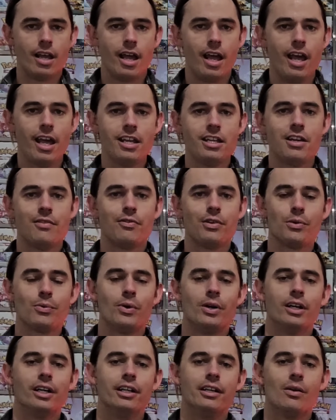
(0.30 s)
Hey
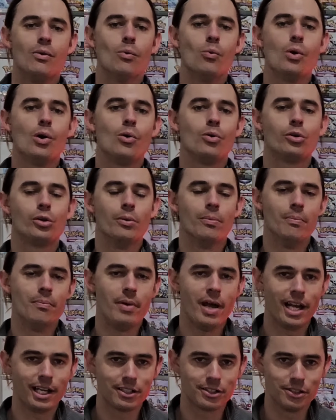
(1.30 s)
everyone, welcome
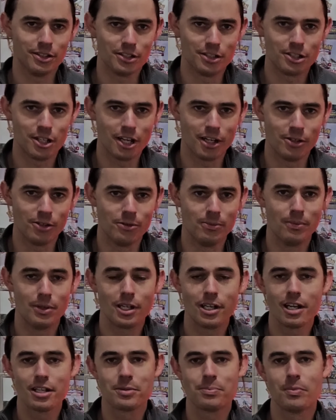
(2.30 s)
back to the channel.
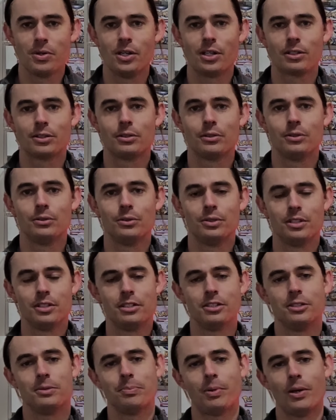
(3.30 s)
My name's Michael,
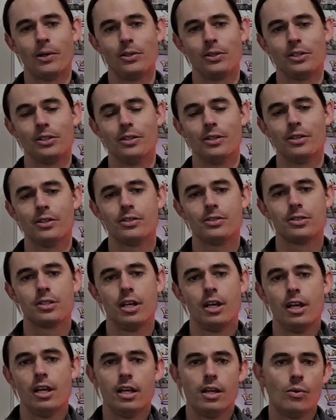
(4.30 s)
this is
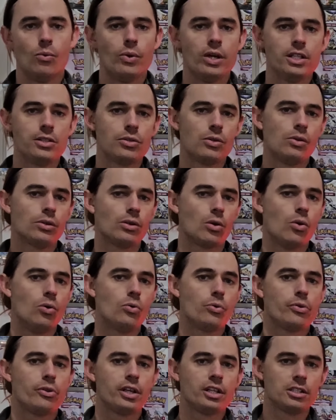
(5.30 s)
PokeOz. We talk
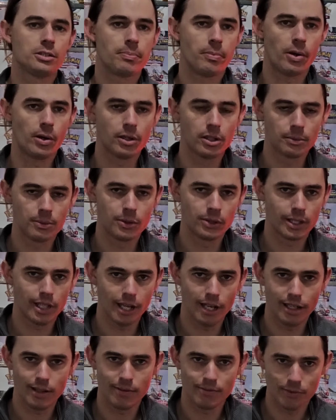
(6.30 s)
all things Pokemon
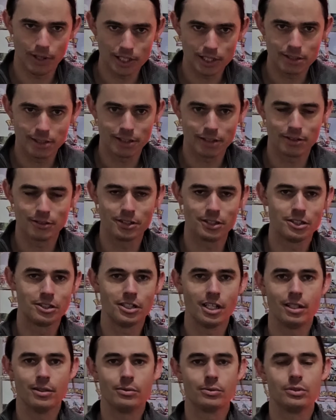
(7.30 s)
card investing on this
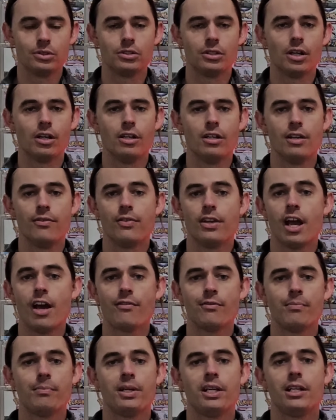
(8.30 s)
channel, so if you
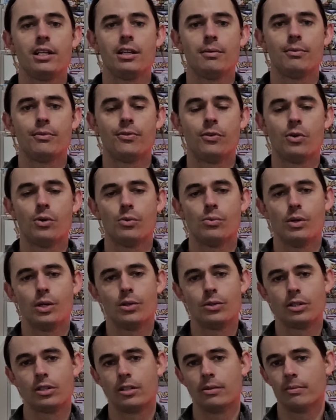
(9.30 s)
haven't been here before,
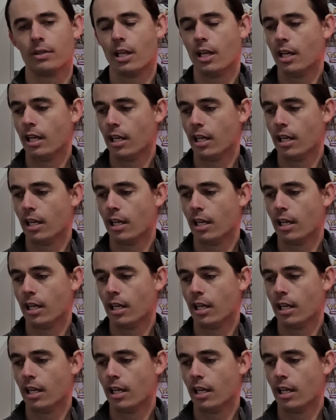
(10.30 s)
welcome.